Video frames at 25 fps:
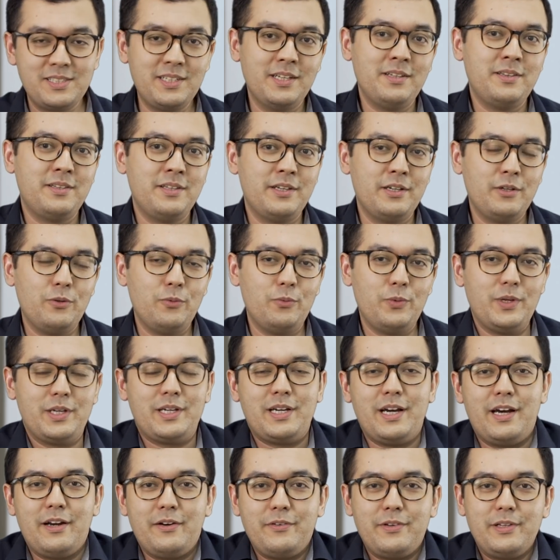setting, we
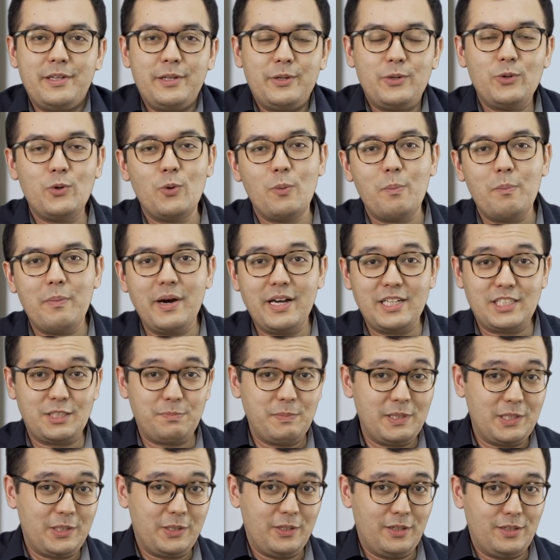can't really do much
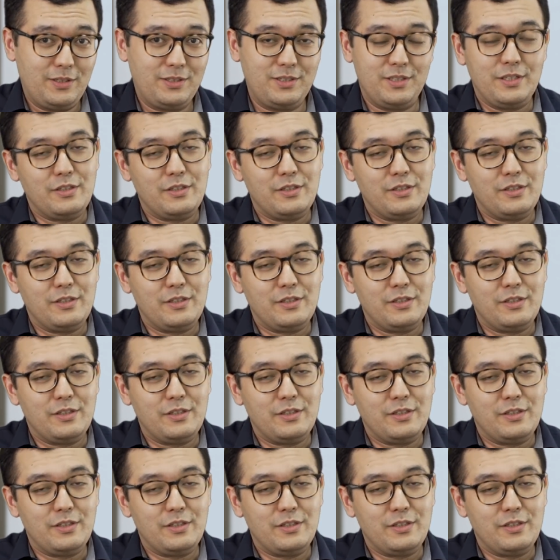because